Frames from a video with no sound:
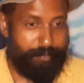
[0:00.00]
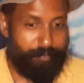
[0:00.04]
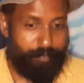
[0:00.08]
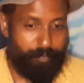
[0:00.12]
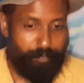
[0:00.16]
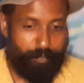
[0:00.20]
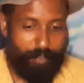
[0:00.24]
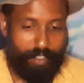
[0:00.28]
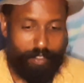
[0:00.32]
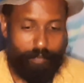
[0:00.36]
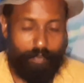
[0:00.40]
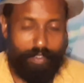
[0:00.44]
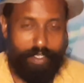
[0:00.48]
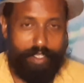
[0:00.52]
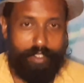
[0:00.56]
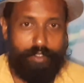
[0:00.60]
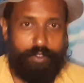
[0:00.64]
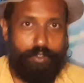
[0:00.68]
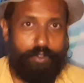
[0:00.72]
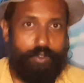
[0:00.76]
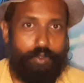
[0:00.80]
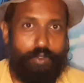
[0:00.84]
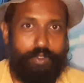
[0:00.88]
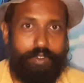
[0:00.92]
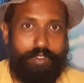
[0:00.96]
be willing
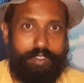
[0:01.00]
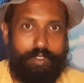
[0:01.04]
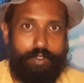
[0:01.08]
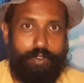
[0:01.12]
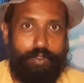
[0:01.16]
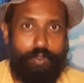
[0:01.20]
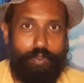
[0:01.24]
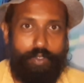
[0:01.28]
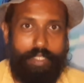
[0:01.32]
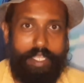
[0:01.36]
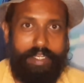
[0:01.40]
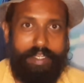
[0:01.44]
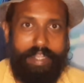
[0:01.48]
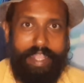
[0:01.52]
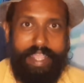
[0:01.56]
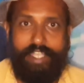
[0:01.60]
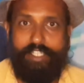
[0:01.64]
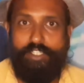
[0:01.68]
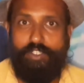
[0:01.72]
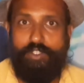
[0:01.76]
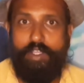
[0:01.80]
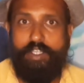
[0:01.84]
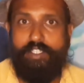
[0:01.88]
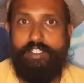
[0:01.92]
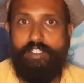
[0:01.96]
to do that
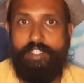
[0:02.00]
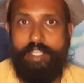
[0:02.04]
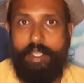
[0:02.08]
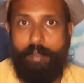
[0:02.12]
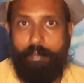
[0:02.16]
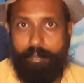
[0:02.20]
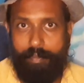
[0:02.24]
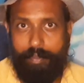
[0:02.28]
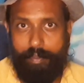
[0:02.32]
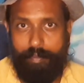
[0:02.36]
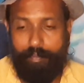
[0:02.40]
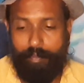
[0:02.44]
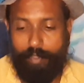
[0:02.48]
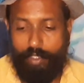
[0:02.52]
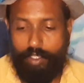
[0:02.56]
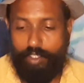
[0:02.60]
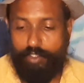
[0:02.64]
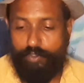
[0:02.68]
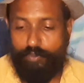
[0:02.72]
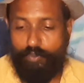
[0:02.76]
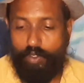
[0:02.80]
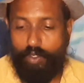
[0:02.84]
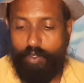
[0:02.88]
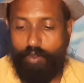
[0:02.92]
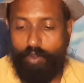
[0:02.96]
extra step, because
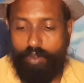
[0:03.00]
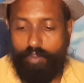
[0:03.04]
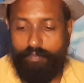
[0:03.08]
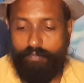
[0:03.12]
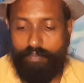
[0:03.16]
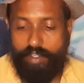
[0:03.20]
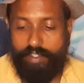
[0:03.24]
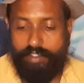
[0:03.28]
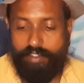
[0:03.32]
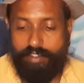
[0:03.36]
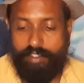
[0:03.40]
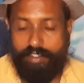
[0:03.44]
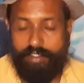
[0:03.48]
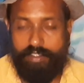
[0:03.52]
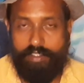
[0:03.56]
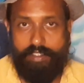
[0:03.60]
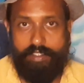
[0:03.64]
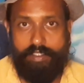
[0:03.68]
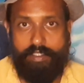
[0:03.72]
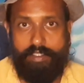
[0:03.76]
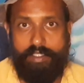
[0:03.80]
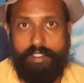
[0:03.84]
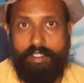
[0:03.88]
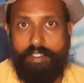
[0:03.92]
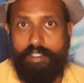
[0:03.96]
for a lot of us
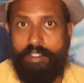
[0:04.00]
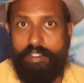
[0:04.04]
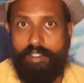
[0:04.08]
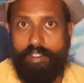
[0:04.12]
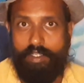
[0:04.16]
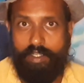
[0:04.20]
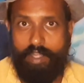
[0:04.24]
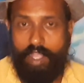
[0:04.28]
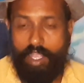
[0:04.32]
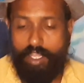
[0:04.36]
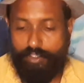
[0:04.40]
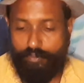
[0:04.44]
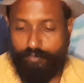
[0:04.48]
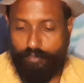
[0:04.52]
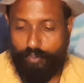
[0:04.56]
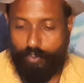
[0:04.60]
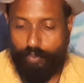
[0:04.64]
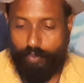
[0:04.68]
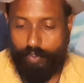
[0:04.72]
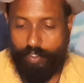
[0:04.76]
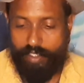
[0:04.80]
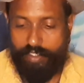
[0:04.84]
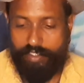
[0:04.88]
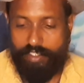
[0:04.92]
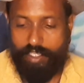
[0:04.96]
this last few
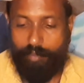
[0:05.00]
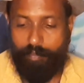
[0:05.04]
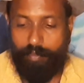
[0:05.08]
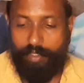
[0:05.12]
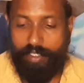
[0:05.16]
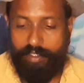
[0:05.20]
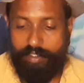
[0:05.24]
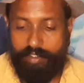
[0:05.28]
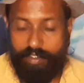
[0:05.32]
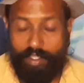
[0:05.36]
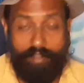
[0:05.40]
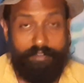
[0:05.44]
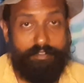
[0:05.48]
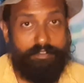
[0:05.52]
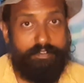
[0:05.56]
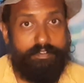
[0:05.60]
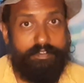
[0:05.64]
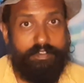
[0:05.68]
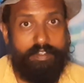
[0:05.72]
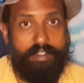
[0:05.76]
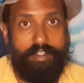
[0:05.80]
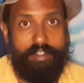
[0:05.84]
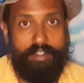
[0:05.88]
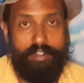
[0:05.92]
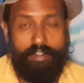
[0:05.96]
years have been tough.
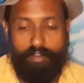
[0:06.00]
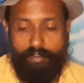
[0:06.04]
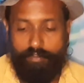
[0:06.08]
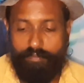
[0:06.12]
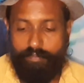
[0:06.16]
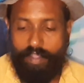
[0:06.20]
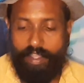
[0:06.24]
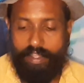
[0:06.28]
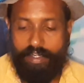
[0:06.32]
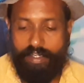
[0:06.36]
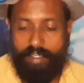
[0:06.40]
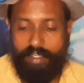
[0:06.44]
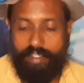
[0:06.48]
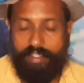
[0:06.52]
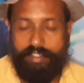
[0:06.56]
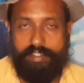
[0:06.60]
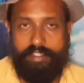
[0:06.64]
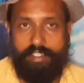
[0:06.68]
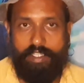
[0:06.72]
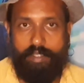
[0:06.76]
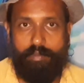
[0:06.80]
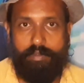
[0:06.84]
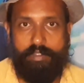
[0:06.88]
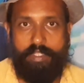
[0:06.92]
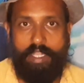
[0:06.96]
Finally it
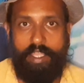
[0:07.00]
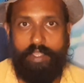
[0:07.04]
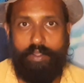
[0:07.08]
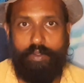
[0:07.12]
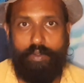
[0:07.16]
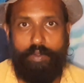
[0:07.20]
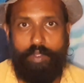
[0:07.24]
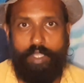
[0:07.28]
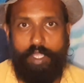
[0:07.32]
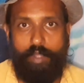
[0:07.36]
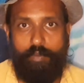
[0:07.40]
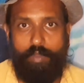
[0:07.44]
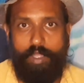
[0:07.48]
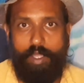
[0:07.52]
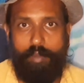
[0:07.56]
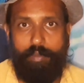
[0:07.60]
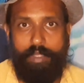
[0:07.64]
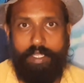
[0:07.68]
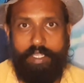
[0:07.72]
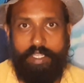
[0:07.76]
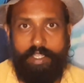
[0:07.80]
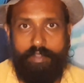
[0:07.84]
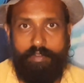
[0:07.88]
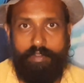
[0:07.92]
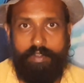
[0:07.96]
seems like, okay, we are being
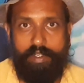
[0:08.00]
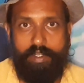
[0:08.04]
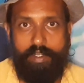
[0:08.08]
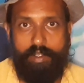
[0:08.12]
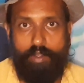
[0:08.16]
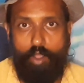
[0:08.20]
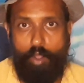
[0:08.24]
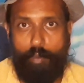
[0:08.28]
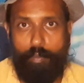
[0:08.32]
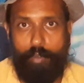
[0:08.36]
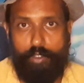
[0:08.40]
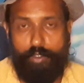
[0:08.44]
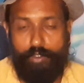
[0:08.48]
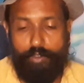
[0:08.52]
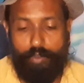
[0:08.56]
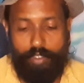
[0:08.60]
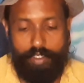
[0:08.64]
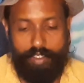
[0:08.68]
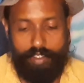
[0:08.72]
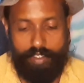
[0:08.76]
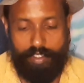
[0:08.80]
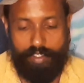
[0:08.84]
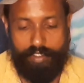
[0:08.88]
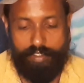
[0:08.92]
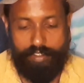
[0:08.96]
given
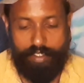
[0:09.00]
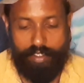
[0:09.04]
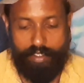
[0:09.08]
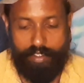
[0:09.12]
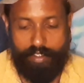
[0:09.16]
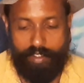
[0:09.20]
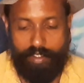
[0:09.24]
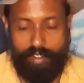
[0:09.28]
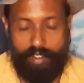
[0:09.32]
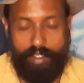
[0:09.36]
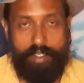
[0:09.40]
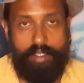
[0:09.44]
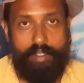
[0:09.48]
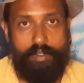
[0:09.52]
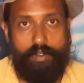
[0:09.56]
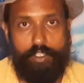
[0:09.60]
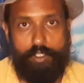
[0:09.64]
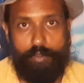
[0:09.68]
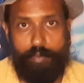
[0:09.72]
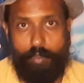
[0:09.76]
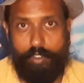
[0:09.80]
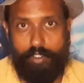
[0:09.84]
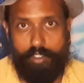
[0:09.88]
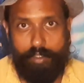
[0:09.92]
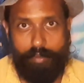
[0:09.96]
opportunities and
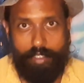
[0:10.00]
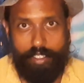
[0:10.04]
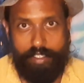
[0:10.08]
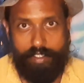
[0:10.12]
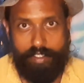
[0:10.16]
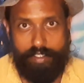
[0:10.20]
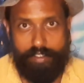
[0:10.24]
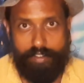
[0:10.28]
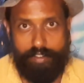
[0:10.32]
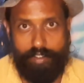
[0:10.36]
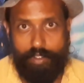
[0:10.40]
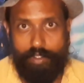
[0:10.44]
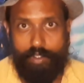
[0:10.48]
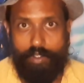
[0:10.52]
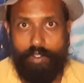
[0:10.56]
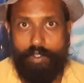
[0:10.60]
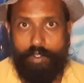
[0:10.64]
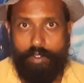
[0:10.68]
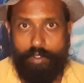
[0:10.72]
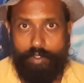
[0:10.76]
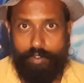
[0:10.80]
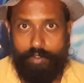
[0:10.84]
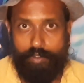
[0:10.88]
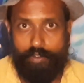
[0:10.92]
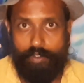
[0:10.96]
responsibilities.
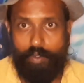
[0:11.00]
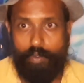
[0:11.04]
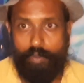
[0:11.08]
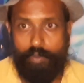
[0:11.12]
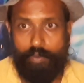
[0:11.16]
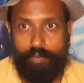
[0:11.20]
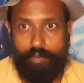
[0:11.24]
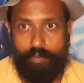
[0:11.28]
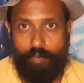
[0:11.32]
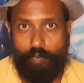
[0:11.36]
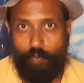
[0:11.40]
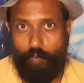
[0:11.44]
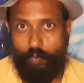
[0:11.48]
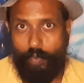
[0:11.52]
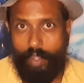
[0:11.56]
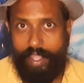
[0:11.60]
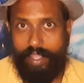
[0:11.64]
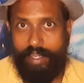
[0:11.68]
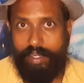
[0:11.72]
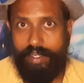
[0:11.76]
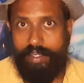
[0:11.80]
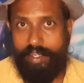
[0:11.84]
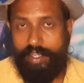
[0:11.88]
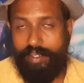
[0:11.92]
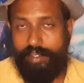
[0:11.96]
So while
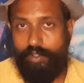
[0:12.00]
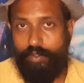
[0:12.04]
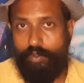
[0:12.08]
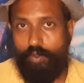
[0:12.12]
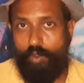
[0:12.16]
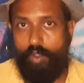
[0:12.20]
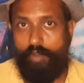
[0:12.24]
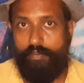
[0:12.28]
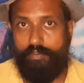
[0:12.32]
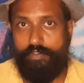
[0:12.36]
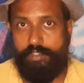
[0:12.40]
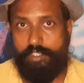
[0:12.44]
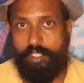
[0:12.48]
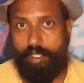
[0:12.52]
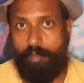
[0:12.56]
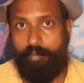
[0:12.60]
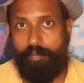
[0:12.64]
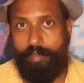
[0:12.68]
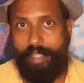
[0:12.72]
letting go of some